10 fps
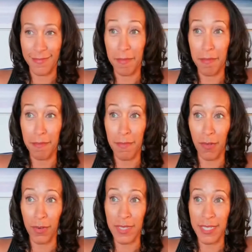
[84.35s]

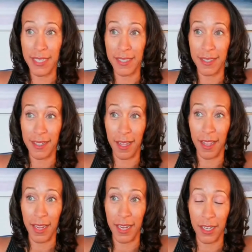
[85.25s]
But really,
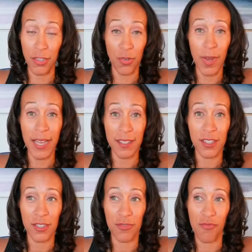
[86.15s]
in the
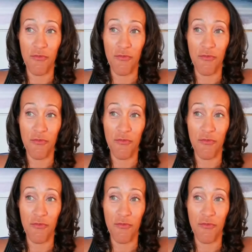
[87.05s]
U.S.